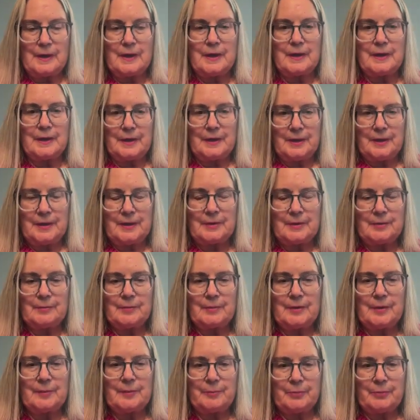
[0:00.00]
I
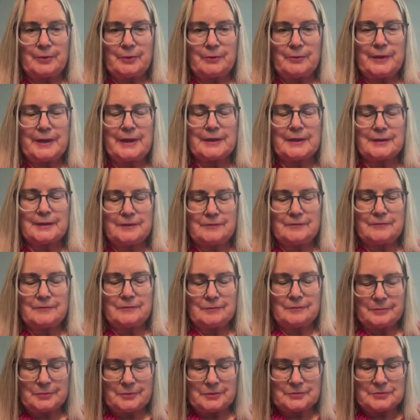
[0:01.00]
am a proactive
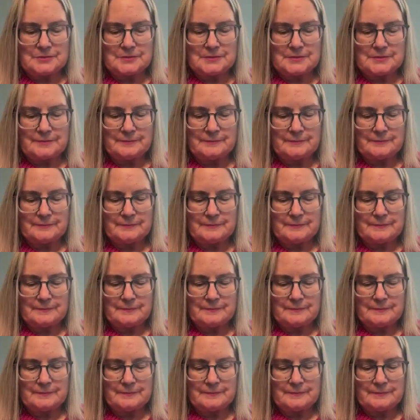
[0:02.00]
person.